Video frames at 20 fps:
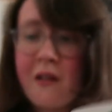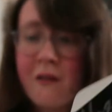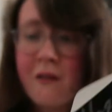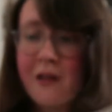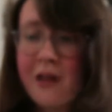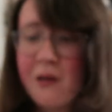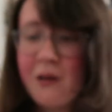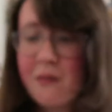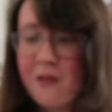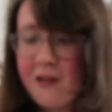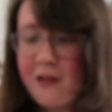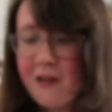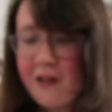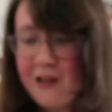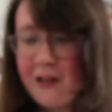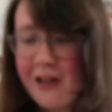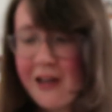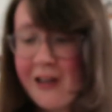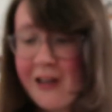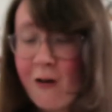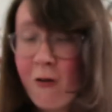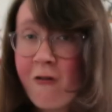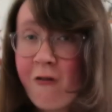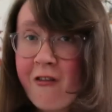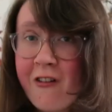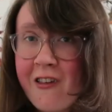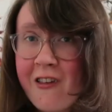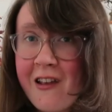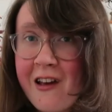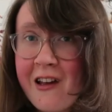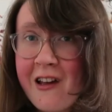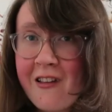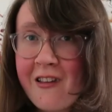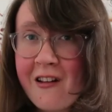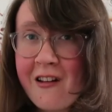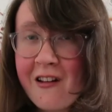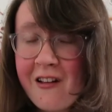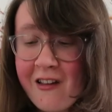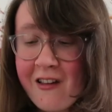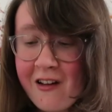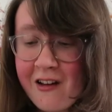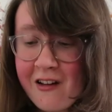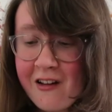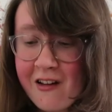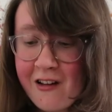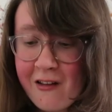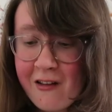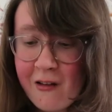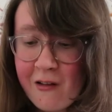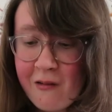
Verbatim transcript: to attempt to take it off because there is a design there.